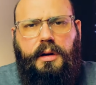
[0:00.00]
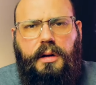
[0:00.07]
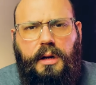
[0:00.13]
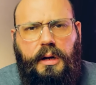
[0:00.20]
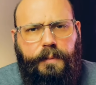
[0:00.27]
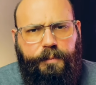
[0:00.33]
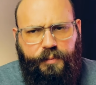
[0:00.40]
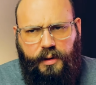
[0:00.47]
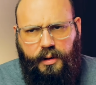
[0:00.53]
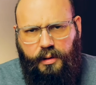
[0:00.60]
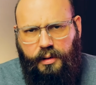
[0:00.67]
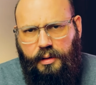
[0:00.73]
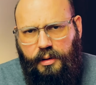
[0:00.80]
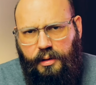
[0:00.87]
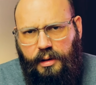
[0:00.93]
but
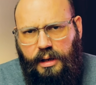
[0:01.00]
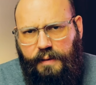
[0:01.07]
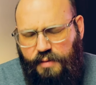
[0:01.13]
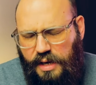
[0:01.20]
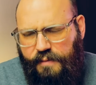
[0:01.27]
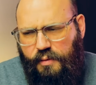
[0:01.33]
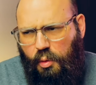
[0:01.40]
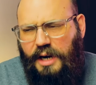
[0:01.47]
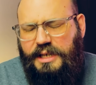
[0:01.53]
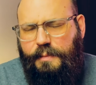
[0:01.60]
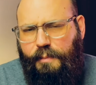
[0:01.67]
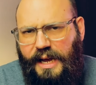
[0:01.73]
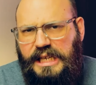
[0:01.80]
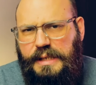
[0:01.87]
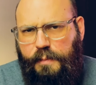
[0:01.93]
if you ever
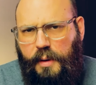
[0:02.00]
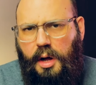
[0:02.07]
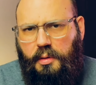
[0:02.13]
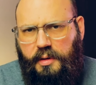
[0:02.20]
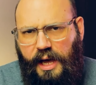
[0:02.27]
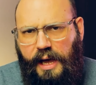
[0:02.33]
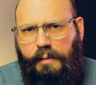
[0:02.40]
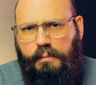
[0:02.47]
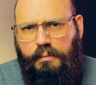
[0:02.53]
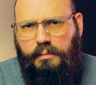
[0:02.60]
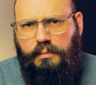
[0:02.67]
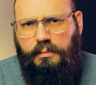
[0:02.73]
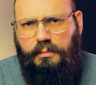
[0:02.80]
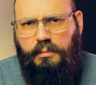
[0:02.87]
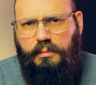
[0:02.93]
watch a baseball
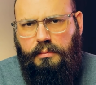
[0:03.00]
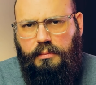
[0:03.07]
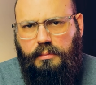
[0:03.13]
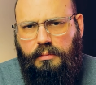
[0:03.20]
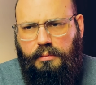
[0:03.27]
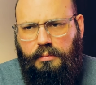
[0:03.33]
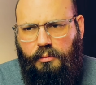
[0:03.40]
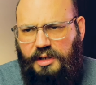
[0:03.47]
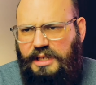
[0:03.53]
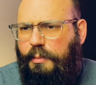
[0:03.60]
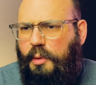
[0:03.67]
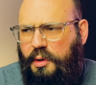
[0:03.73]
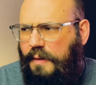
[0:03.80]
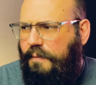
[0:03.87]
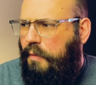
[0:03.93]
game, which
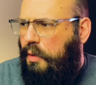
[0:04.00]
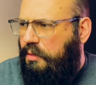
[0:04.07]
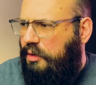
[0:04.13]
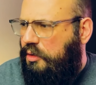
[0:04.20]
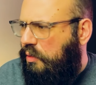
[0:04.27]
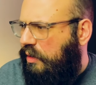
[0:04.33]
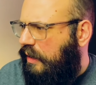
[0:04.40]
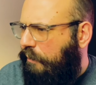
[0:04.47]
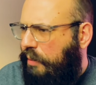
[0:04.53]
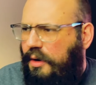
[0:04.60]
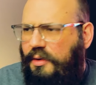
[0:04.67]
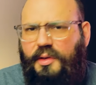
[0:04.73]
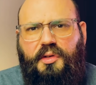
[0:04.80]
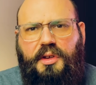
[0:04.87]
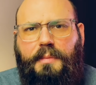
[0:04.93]
I'm looking forward to doing in
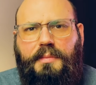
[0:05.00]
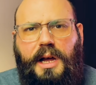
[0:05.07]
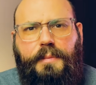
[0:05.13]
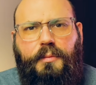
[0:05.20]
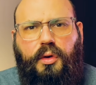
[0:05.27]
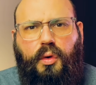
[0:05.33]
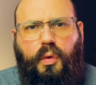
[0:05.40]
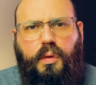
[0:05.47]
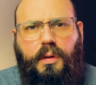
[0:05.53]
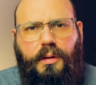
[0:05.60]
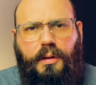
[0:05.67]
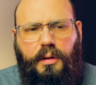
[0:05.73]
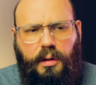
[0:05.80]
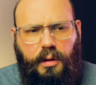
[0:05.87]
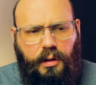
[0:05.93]
person sometime
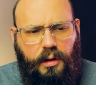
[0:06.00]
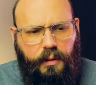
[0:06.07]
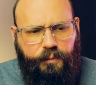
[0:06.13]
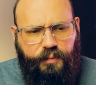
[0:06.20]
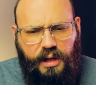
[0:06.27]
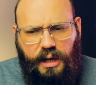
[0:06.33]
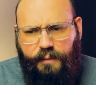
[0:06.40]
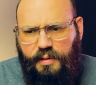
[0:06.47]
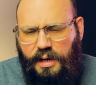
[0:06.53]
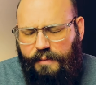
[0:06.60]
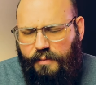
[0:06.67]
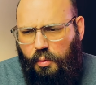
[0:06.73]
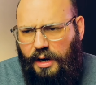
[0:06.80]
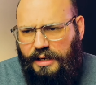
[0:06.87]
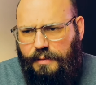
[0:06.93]
soon, if you
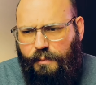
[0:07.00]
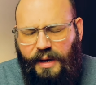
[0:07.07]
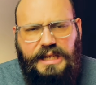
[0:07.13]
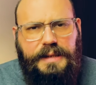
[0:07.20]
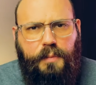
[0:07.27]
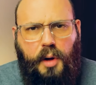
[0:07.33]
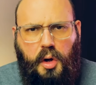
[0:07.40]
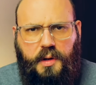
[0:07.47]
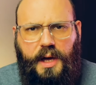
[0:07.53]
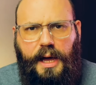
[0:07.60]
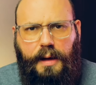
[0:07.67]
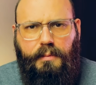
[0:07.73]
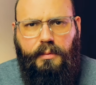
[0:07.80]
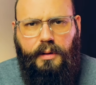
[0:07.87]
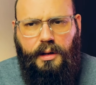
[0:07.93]
ever watch a baseball
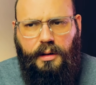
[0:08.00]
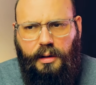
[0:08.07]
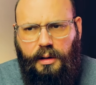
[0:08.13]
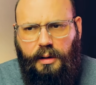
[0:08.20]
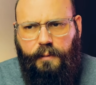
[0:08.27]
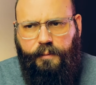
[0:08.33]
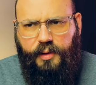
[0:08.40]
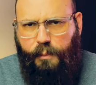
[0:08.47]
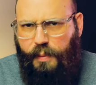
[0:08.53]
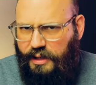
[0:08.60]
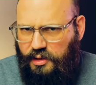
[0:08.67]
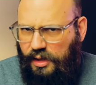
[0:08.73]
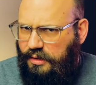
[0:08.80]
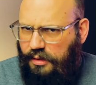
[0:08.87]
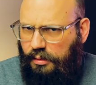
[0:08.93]
game, the
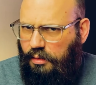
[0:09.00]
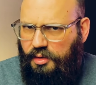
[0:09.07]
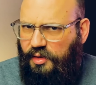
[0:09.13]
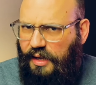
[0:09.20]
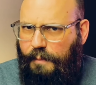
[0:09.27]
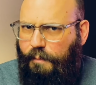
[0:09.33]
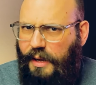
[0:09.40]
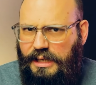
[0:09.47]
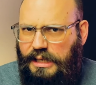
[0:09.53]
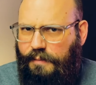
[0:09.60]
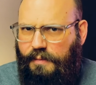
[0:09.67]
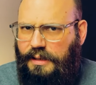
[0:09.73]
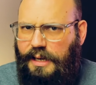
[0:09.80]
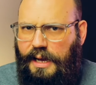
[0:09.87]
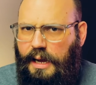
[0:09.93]
pitcher doesn't throw the same pitch
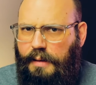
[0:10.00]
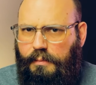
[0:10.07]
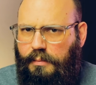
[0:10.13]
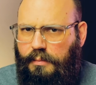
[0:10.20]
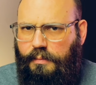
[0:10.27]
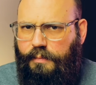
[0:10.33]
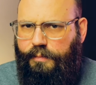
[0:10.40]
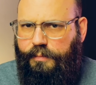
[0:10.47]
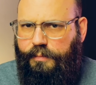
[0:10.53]
every time.